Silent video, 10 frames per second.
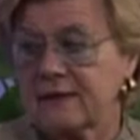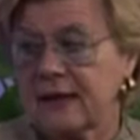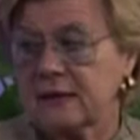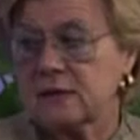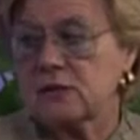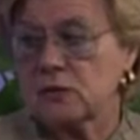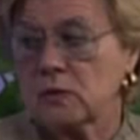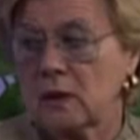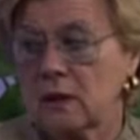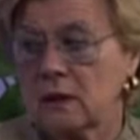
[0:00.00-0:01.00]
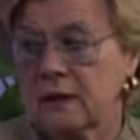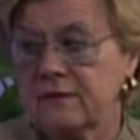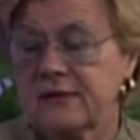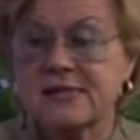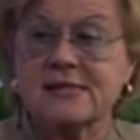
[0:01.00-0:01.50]
that to
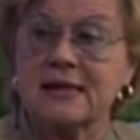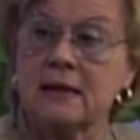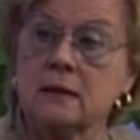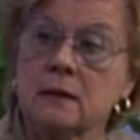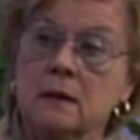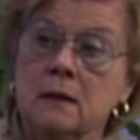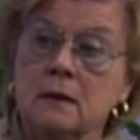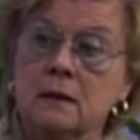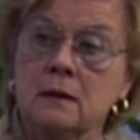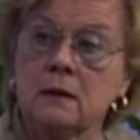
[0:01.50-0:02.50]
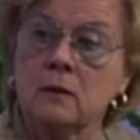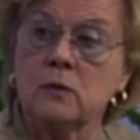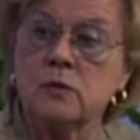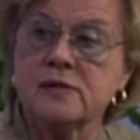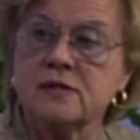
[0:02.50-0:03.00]
investigate, you know,
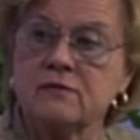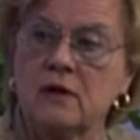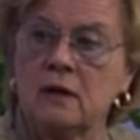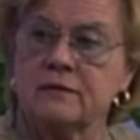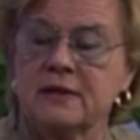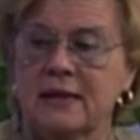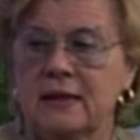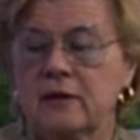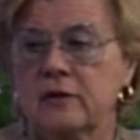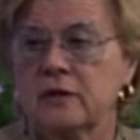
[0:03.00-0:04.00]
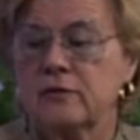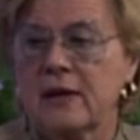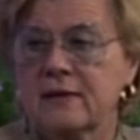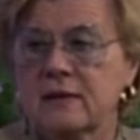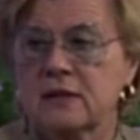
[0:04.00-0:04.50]
who is involved in that area
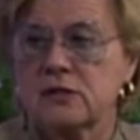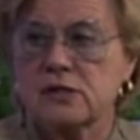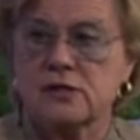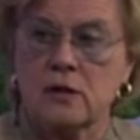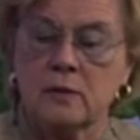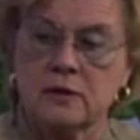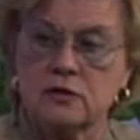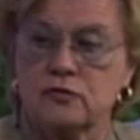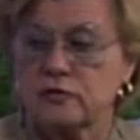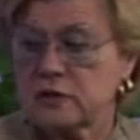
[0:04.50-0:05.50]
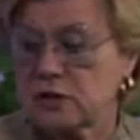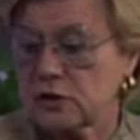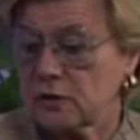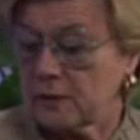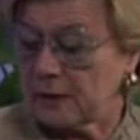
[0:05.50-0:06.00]
rather than just going to
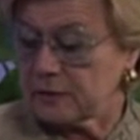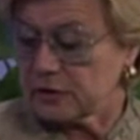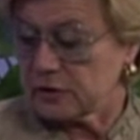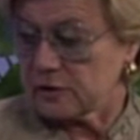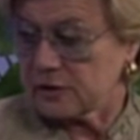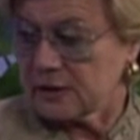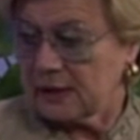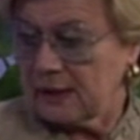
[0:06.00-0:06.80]
traditional publishers.